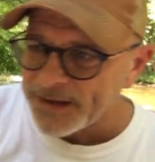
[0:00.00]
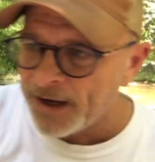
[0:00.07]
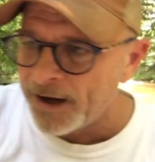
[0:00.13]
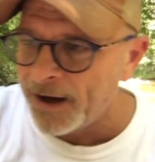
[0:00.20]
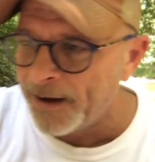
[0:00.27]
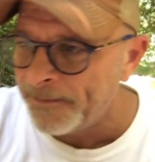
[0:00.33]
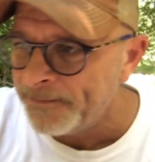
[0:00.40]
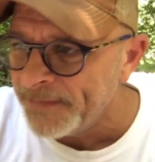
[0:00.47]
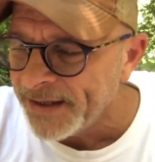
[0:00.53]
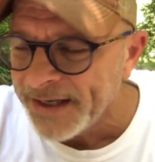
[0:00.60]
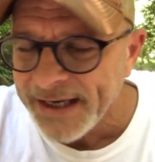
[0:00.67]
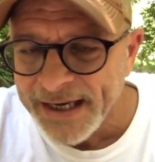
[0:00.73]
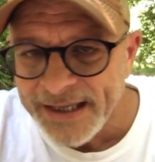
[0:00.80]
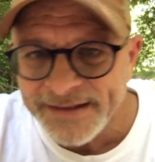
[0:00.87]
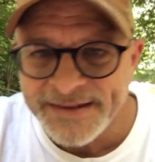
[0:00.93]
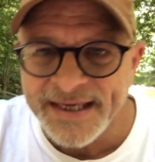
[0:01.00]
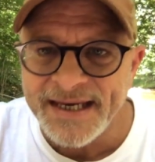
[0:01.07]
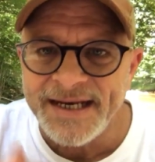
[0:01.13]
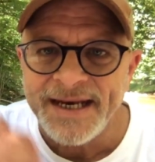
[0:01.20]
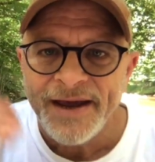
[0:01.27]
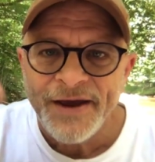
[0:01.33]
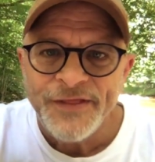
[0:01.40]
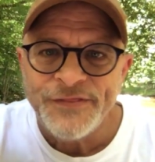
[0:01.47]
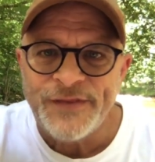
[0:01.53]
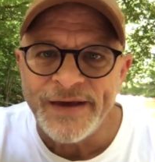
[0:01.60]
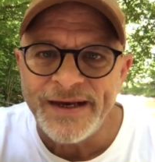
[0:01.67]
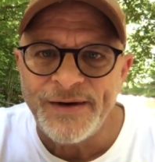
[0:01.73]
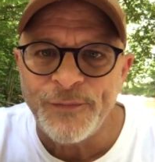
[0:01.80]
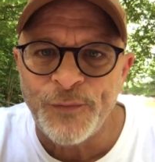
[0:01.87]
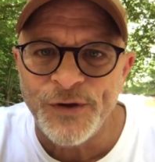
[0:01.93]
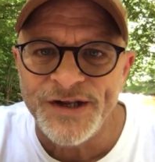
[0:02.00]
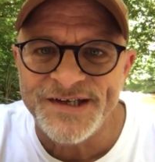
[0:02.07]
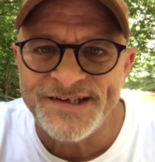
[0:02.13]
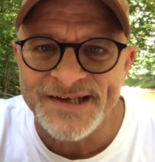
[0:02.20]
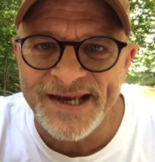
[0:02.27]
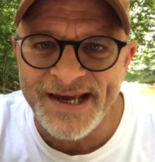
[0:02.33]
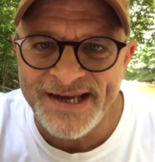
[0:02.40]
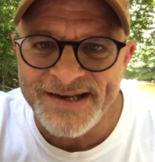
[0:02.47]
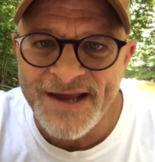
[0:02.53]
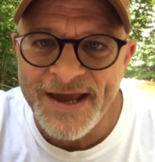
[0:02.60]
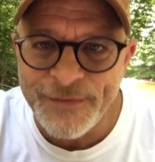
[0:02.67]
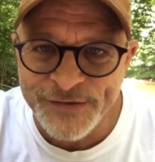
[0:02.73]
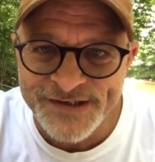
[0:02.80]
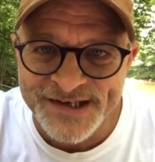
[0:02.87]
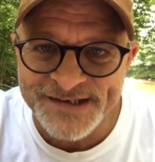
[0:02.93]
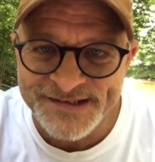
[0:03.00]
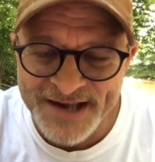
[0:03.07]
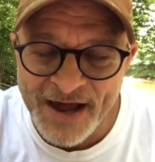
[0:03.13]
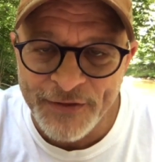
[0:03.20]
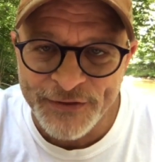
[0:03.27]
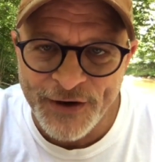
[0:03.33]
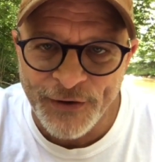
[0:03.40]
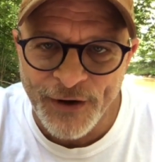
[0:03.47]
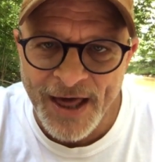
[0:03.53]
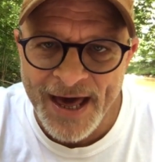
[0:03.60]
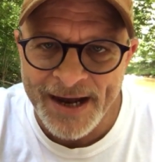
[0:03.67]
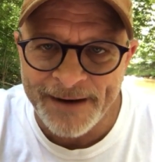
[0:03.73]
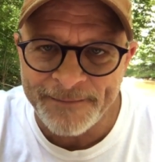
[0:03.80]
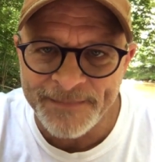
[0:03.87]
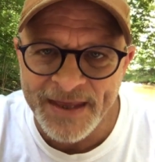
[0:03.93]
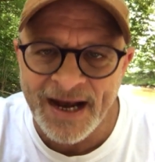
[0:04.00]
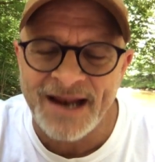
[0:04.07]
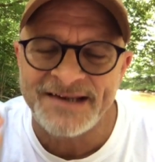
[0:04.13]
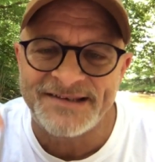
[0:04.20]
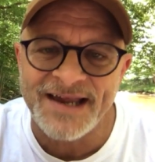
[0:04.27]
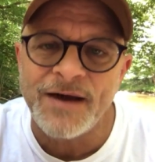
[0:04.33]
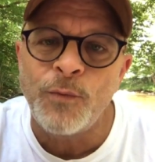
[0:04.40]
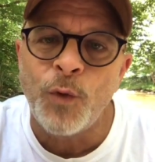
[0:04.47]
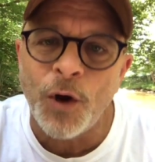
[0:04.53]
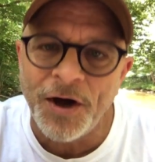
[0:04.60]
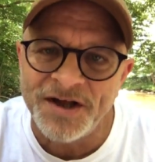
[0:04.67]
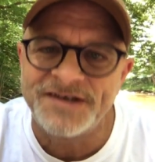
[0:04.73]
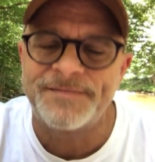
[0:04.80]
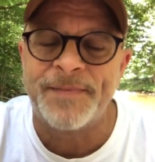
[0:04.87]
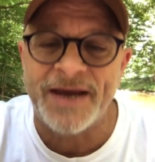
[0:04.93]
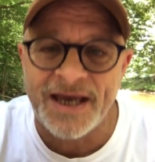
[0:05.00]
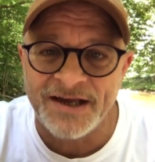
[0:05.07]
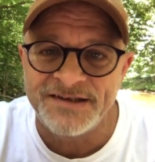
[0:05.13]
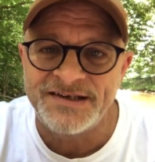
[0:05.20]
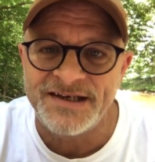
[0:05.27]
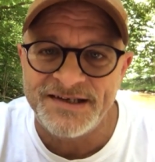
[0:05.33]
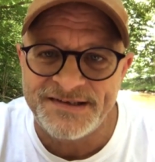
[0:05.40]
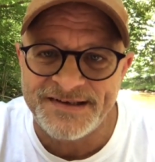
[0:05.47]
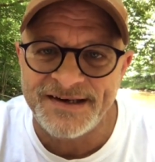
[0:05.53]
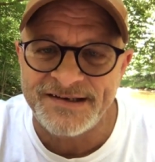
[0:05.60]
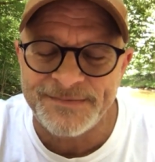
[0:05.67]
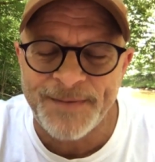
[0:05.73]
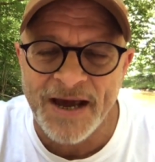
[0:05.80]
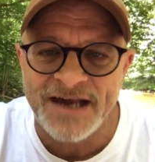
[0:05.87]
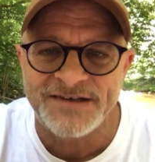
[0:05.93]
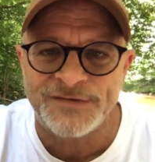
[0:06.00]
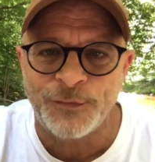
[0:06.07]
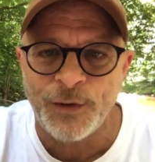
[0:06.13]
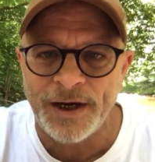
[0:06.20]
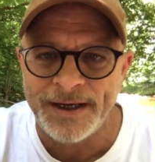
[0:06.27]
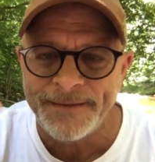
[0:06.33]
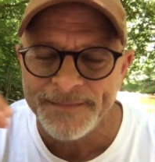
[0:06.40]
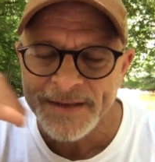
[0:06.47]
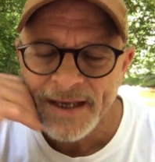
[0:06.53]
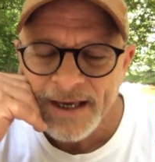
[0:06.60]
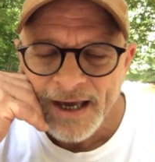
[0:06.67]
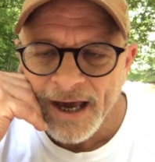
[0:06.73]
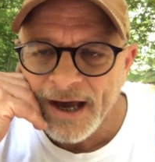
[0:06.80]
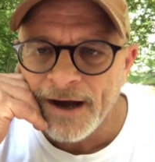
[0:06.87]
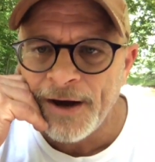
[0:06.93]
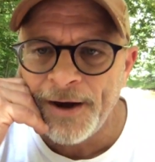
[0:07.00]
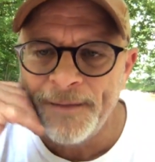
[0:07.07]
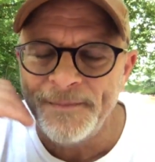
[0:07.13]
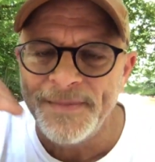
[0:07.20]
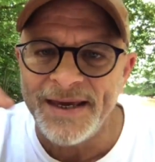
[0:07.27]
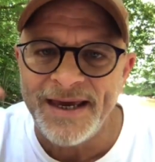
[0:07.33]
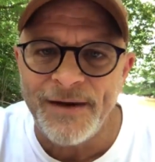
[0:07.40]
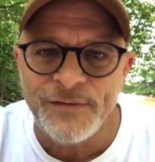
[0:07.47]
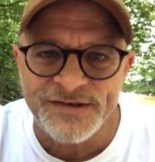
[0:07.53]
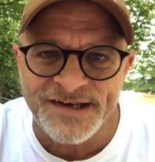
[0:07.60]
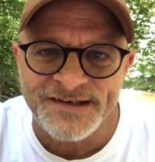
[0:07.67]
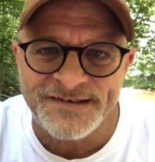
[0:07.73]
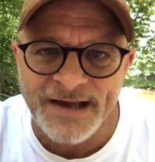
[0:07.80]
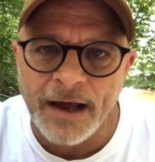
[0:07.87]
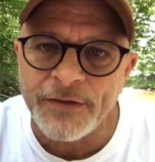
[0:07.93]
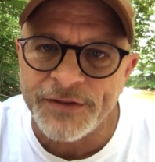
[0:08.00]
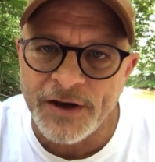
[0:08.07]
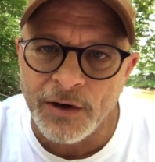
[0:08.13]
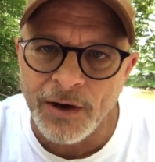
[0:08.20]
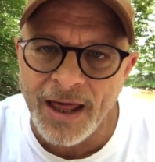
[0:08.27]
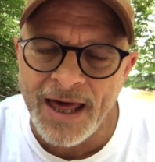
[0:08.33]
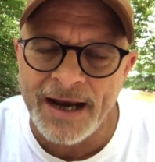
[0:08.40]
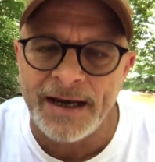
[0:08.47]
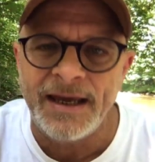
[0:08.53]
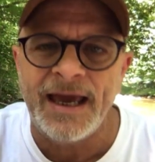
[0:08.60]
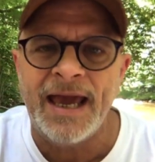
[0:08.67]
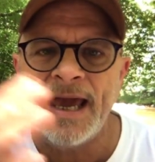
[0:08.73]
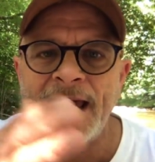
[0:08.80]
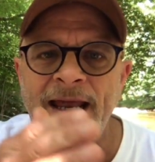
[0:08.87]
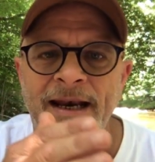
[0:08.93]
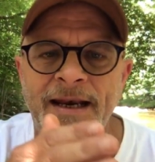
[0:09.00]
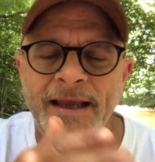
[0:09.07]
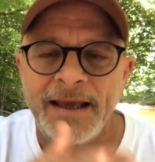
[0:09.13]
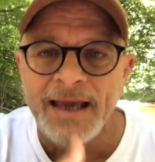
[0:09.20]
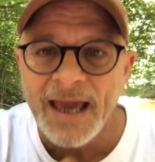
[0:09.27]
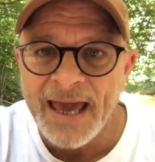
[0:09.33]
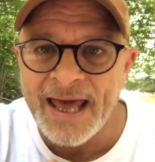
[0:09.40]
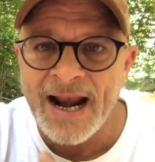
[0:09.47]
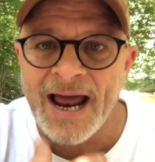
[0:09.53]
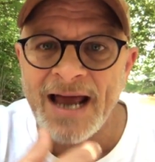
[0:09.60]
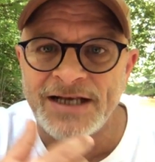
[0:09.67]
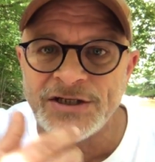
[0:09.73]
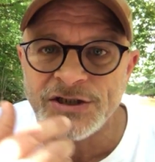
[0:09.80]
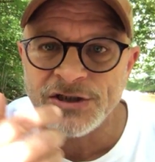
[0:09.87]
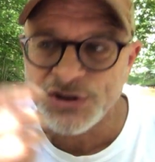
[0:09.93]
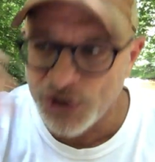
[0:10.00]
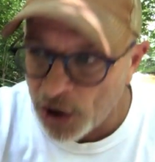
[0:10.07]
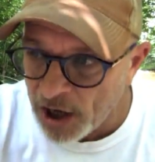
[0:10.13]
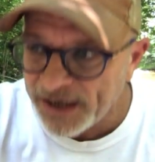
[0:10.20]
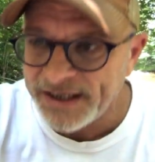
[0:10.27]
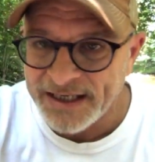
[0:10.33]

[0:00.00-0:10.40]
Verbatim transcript: um, that that was he, he was in South Carolina, and I say was because he since passed away. Um, he was in South Carolina, and and I taught